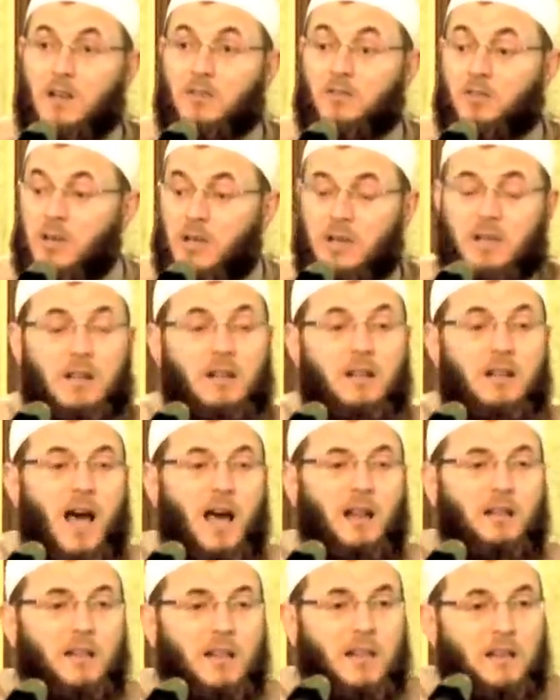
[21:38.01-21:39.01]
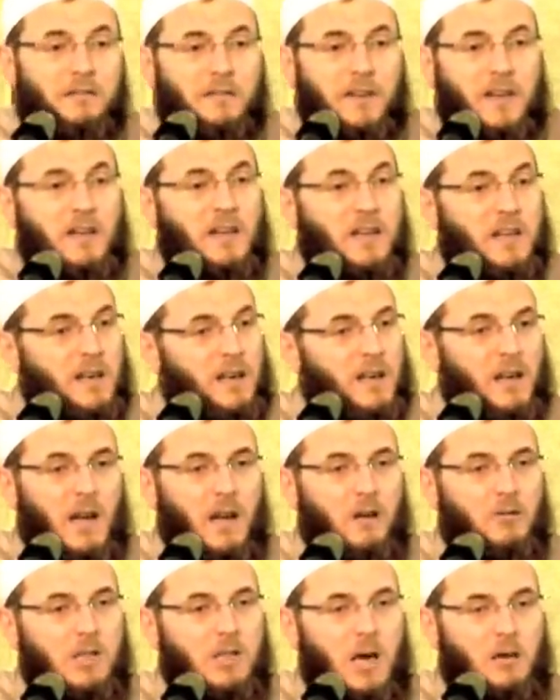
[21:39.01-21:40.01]
So it did not leave any
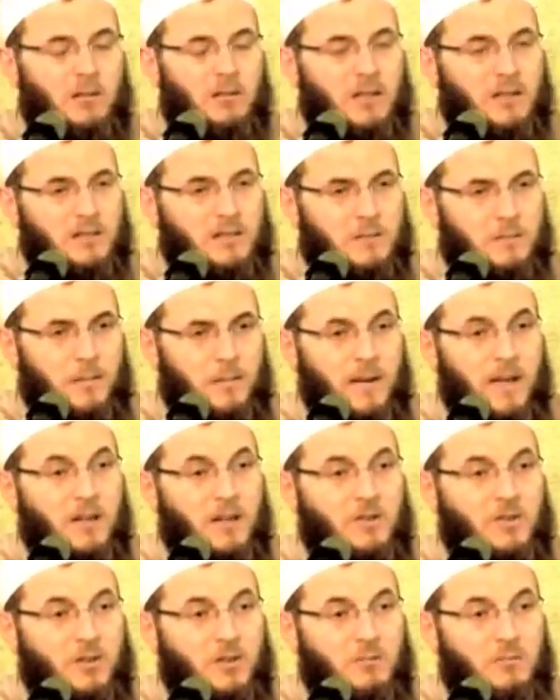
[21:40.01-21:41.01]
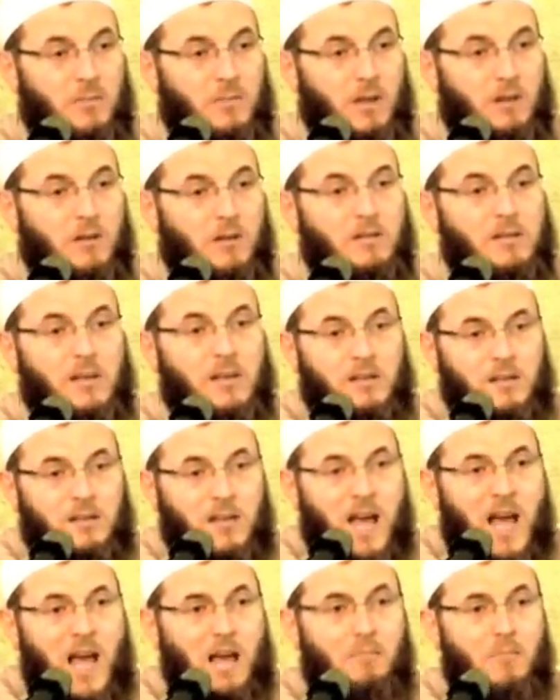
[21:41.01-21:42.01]
area without explanation because
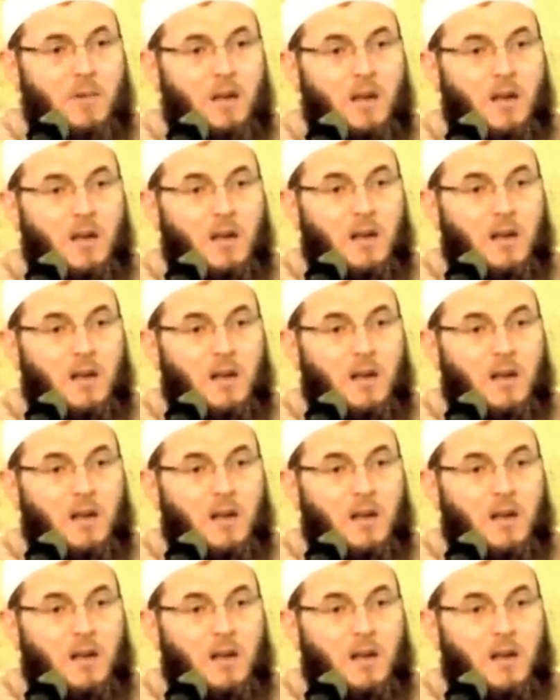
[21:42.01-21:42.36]
Islam